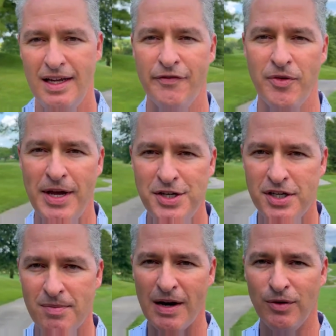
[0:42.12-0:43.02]

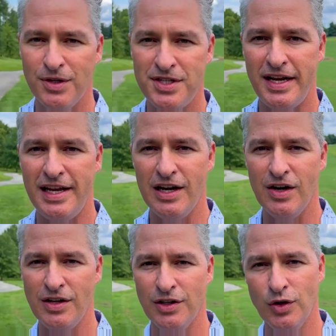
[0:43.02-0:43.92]
information about real estate
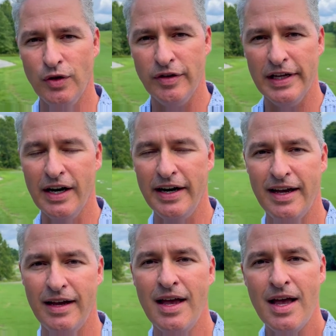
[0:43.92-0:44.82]
here in the Louisville
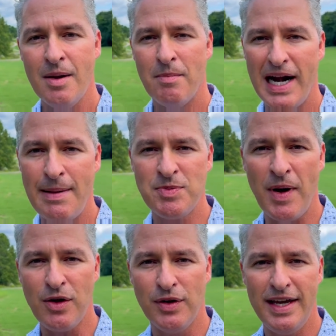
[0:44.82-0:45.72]
area. My name is
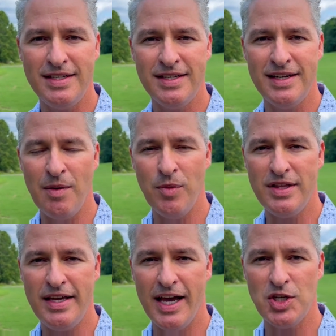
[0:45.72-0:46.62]
Michael Higdon. I'm
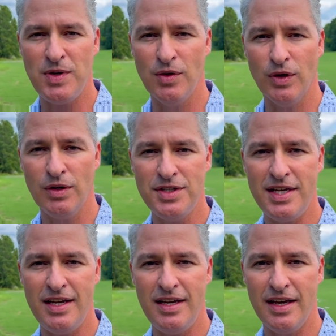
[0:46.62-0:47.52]
with E X P
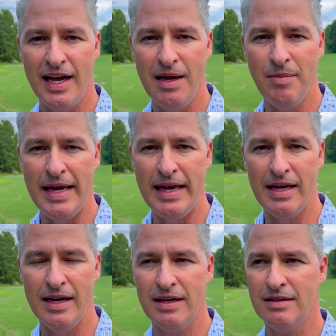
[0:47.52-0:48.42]
Realty. I'm
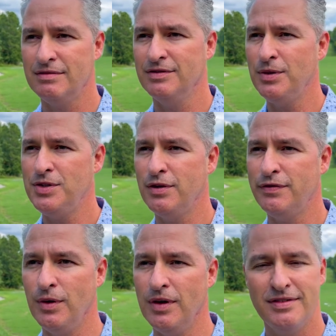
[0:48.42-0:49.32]
a uh, realtor
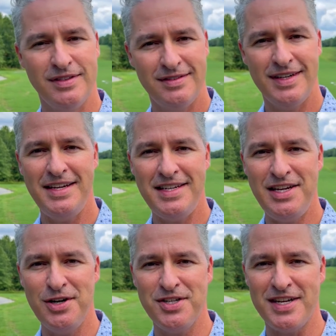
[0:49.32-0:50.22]
for
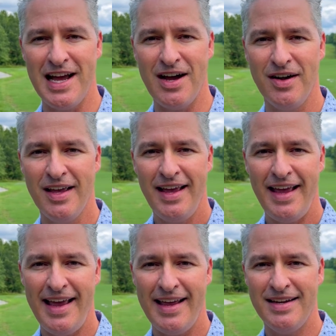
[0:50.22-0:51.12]
nineteen years now,
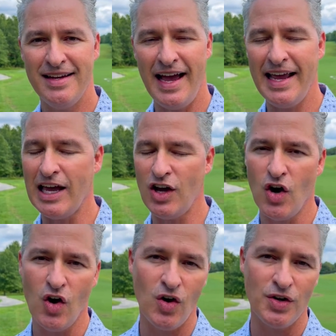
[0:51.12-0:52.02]
and uh, I get
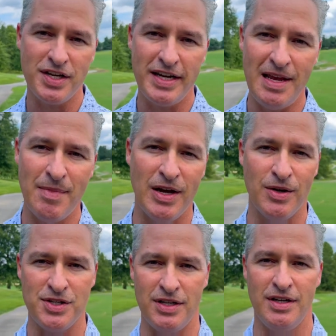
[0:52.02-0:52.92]
calls and
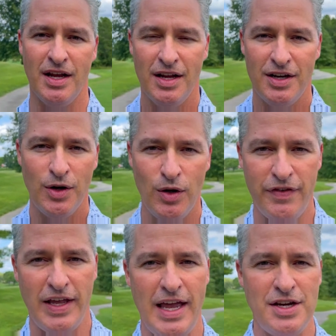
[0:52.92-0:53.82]
emails and
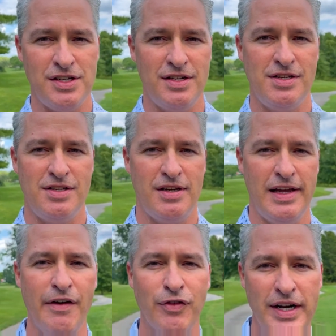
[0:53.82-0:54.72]
notifications
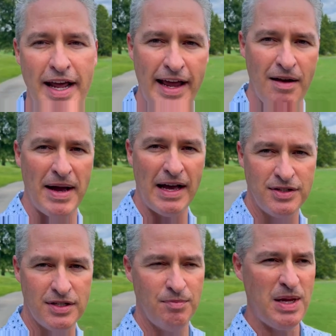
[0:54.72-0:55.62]
every day
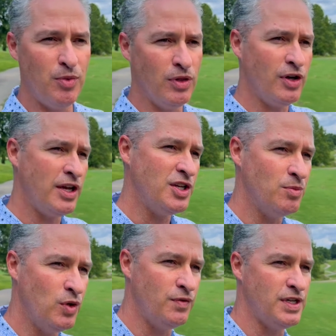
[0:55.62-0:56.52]
about uh, people looking to
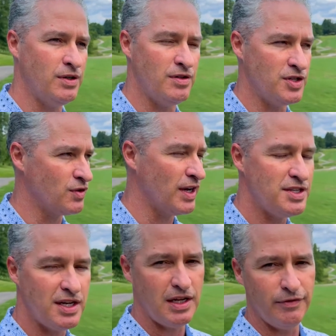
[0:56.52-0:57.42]
move here to this
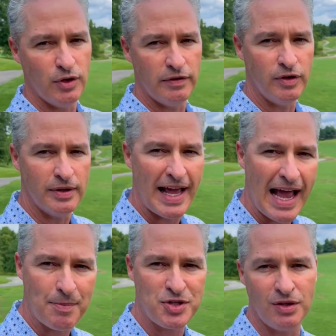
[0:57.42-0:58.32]
great city of Louisville and
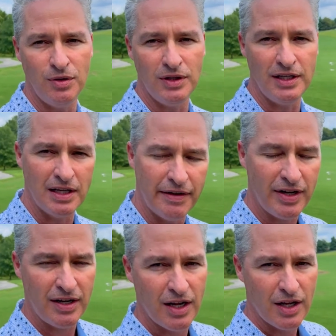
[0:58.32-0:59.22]
absolutely love
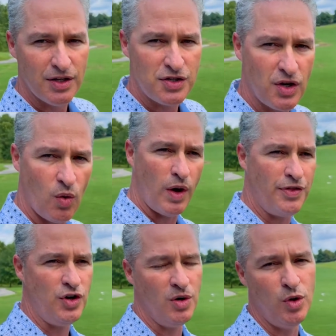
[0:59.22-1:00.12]
it. So
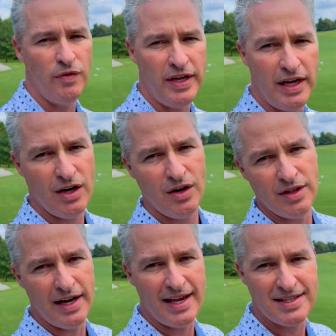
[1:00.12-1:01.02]
whether you're moving here
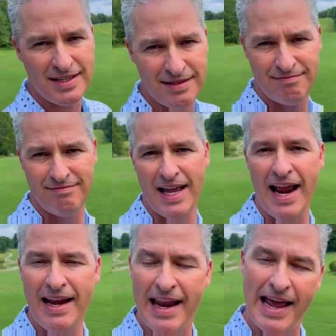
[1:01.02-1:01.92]
in the next nine